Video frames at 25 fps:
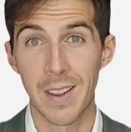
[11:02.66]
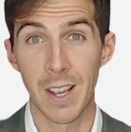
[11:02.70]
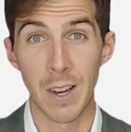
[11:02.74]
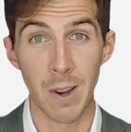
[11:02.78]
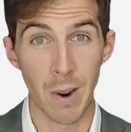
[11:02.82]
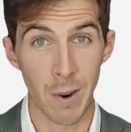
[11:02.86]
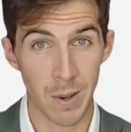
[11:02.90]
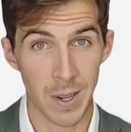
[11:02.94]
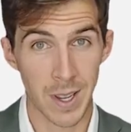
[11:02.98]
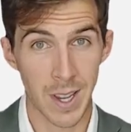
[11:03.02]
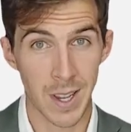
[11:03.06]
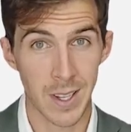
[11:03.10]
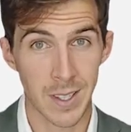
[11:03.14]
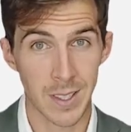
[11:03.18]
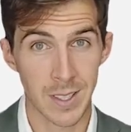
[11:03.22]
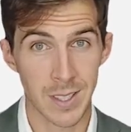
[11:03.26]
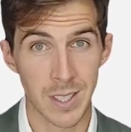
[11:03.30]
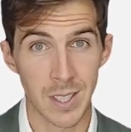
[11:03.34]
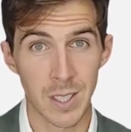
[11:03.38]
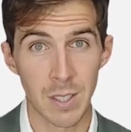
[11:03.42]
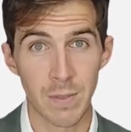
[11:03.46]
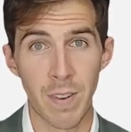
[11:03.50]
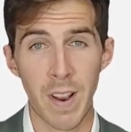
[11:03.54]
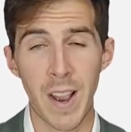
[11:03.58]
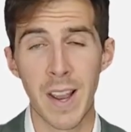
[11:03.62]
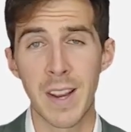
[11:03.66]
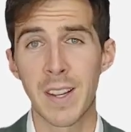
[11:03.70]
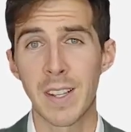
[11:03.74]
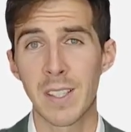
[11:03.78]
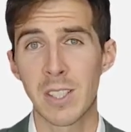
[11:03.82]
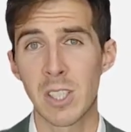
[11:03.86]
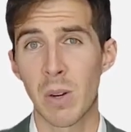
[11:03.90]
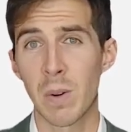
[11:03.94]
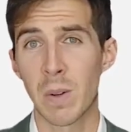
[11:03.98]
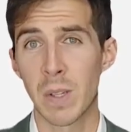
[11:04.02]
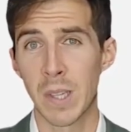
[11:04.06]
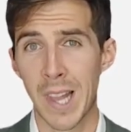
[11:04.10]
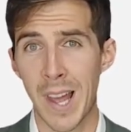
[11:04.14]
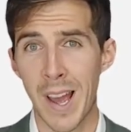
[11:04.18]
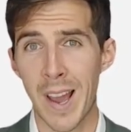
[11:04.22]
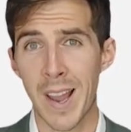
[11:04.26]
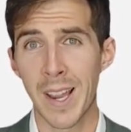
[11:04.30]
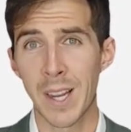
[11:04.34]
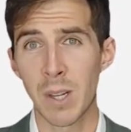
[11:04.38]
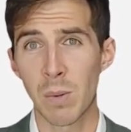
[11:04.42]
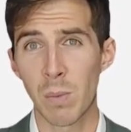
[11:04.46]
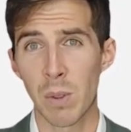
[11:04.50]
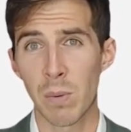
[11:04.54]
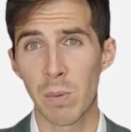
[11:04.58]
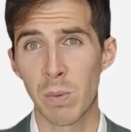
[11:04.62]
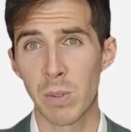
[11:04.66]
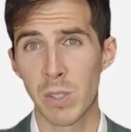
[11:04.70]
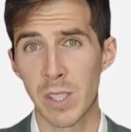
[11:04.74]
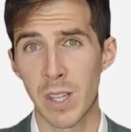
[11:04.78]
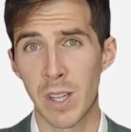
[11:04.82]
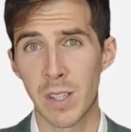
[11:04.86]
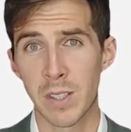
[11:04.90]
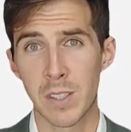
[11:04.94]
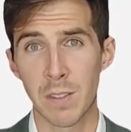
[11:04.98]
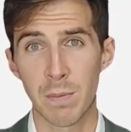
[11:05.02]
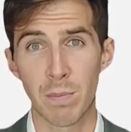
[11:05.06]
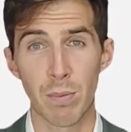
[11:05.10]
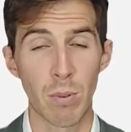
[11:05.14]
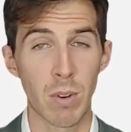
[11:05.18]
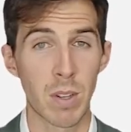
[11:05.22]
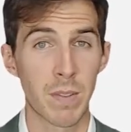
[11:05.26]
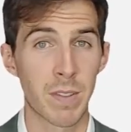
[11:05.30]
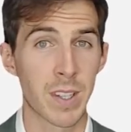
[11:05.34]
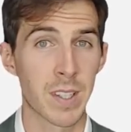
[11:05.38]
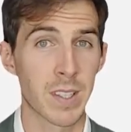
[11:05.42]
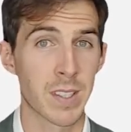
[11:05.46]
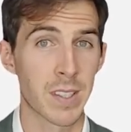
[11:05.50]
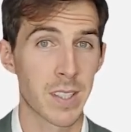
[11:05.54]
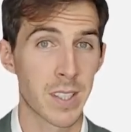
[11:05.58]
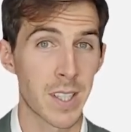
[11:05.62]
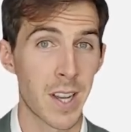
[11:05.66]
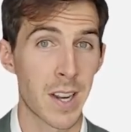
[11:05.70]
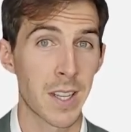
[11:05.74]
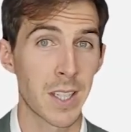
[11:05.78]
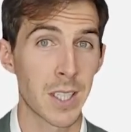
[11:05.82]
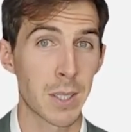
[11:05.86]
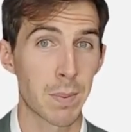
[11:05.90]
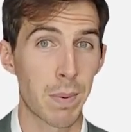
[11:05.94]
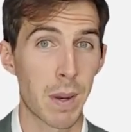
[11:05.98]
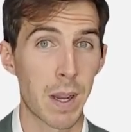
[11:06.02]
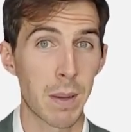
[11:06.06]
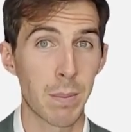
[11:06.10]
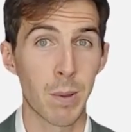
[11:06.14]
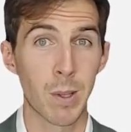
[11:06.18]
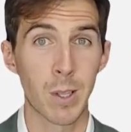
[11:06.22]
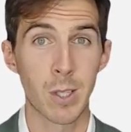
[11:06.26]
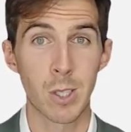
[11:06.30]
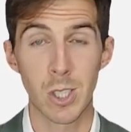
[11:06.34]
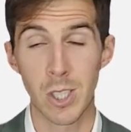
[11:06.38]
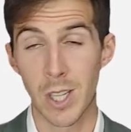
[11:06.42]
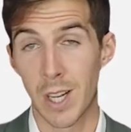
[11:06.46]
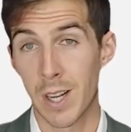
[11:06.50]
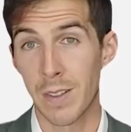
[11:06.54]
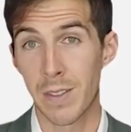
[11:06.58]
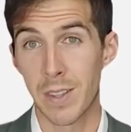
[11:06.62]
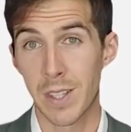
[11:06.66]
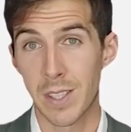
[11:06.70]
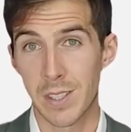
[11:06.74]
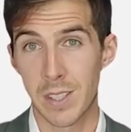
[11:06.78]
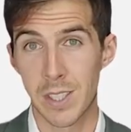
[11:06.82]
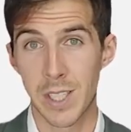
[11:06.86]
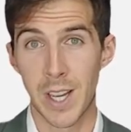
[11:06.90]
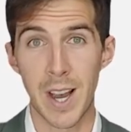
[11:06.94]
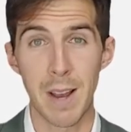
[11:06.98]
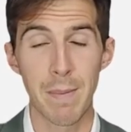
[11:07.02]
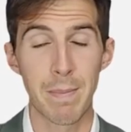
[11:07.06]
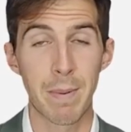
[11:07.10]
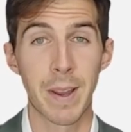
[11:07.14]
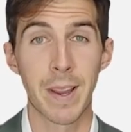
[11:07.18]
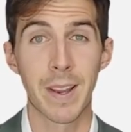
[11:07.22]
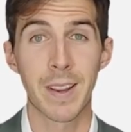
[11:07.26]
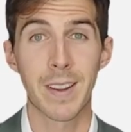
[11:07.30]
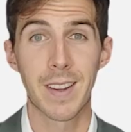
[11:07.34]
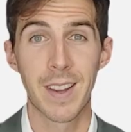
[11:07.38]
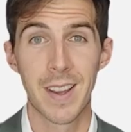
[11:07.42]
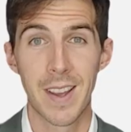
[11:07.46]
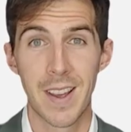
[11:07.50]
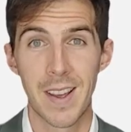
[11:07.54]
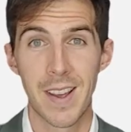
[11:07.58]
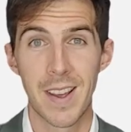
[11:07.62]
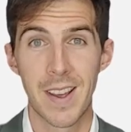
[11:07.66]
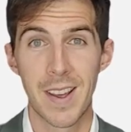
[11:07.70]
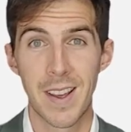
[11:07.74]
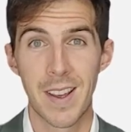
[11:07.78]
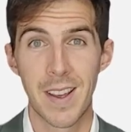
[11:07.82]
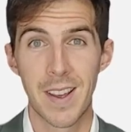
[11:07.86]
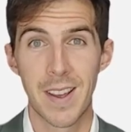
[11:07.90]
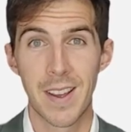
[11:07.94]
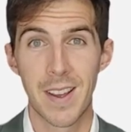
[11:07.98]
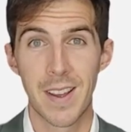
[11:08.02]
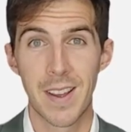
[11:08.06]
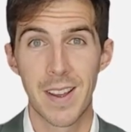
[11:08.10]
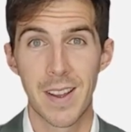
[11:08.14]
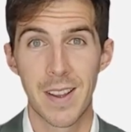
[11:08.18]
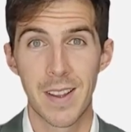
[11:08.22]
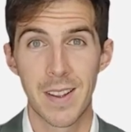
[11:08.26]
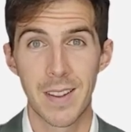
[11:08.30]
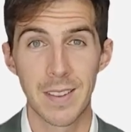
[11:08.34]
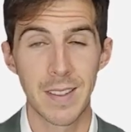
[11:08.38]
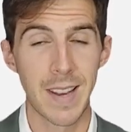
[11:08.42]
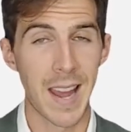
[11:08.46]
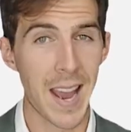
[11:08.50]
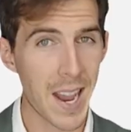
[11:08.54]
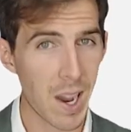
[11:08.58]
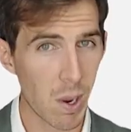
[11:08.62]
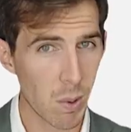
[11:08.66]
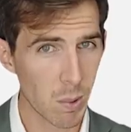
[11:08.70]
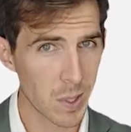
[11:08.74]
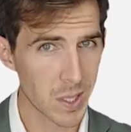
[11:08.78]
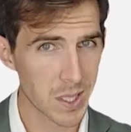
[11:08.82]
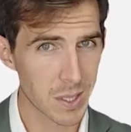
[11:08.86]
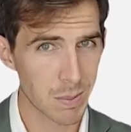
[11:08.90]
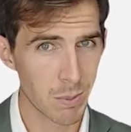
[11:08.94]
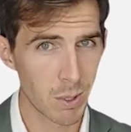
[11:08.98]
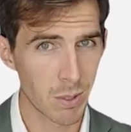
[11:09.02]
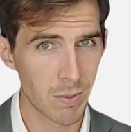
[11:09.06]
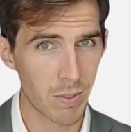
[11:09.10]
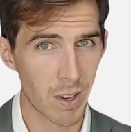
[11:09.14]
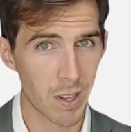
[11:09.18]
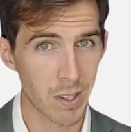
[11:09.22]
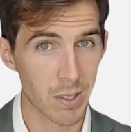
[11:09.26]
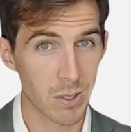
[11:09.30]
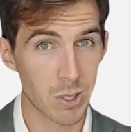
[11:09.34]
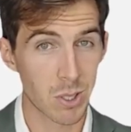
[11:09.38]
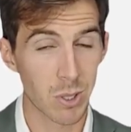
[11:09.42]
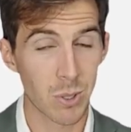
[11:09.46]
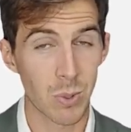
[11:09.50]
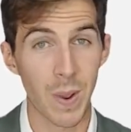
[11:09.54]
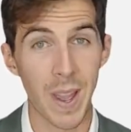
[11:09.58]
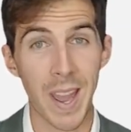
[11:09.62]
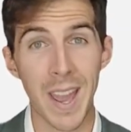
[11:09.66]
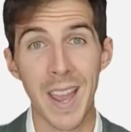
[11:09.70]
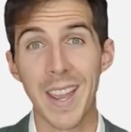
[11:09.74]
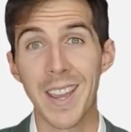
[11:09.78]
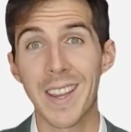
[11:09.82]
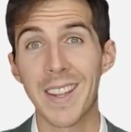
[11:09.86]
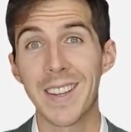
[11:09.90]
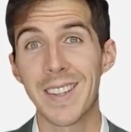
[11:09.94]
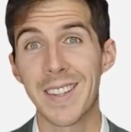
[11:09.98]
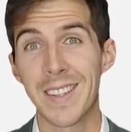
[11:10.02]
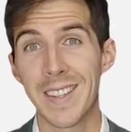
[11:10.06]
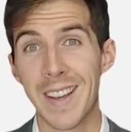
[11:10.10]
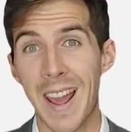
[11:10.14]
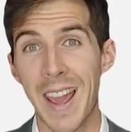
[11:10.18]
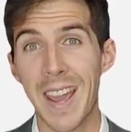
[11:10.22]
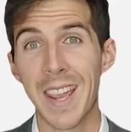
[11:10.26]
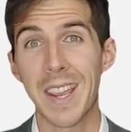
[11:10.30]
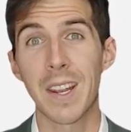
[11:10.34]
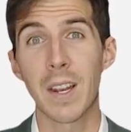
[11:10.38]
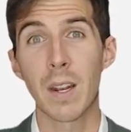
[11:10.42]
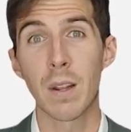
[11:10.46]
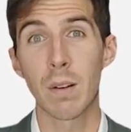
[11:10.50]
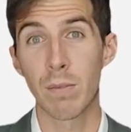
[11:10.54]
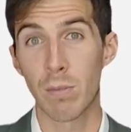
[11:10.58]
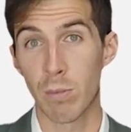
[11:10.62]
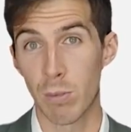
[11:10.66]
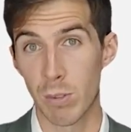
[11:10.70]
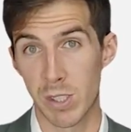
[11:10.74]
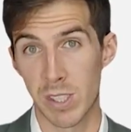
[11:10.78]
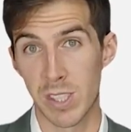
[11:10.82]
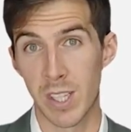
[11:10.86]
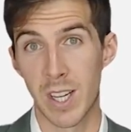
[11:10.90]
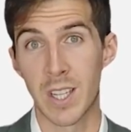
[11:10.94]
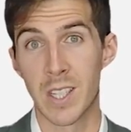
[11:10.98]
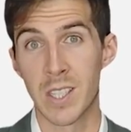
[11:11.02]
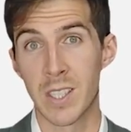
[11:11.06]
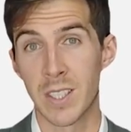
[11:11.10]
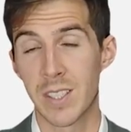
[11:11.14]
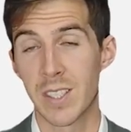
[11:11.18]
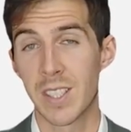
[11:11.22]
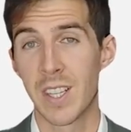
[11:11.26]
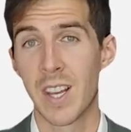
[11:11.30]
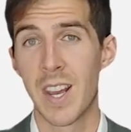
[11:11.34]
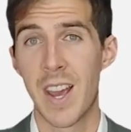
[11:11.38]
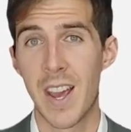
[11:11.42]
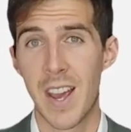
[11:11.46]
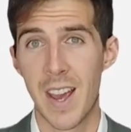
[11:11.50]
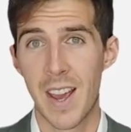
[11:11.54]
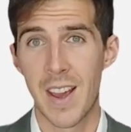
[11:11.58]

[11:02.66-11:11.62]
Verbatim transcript: In our case, these findings are in line with results of previous studies published on this topic. Now let's move on to a negative result.